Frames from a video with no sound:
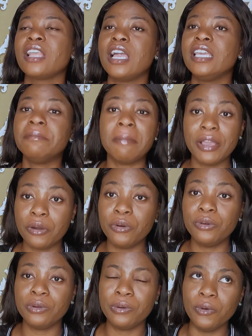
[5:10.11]
in my
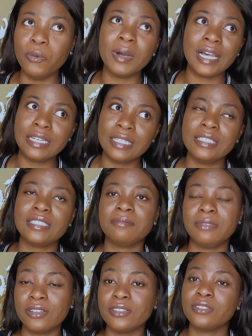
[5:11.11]
own home at least,
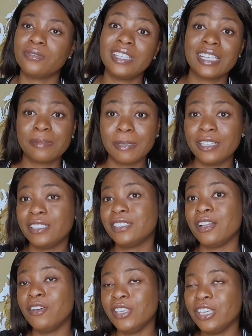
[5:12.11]
because of the explanation
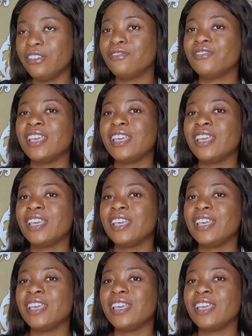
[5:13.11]
I'll give,